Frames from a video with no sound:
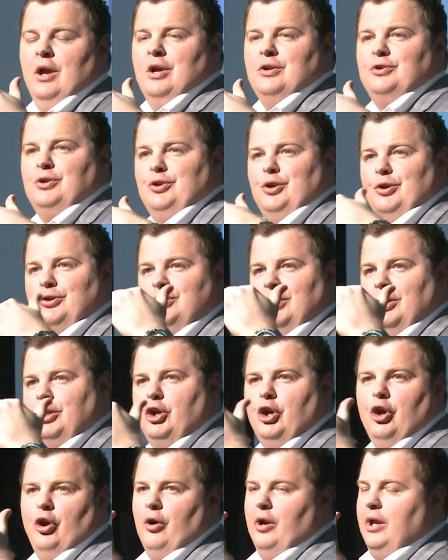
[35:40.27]
So you're
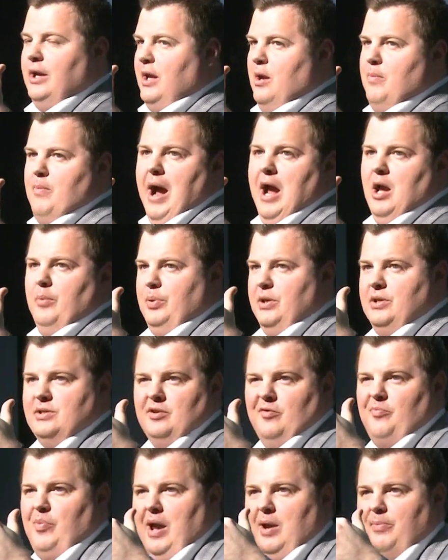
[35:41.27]
securing it by a piece
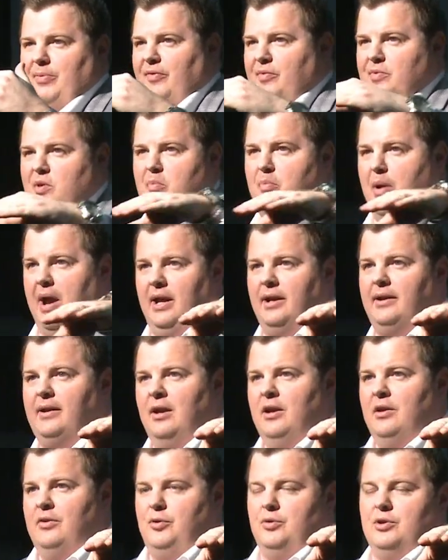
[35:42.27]
of paper from the bank
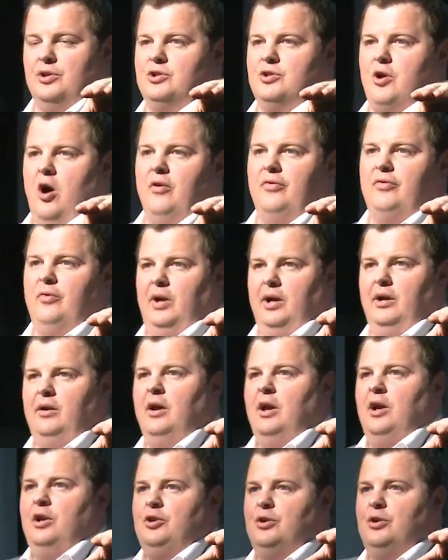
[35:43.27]
through the software.